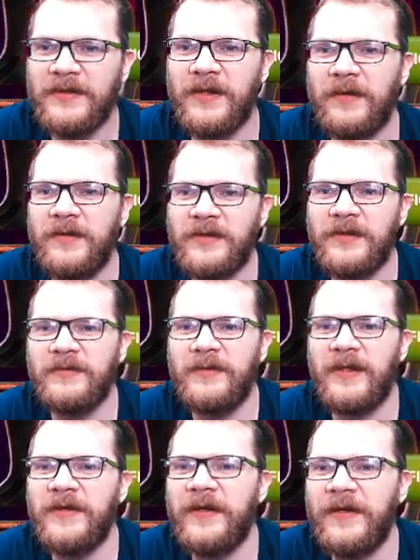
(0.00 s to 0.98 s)
Grandma's cost me
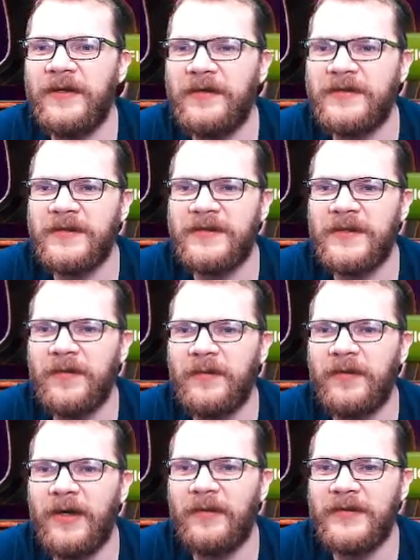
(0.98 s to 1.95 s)
like 300 units or
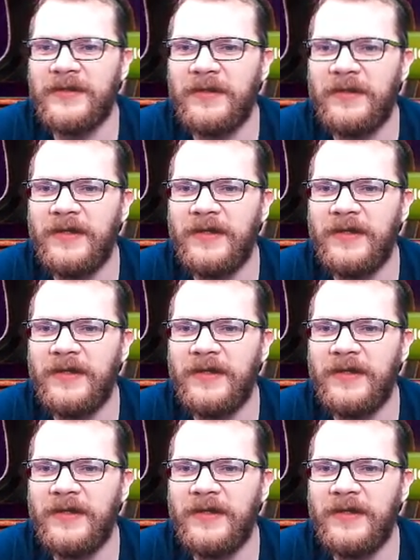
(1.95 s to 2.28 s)
something, but said,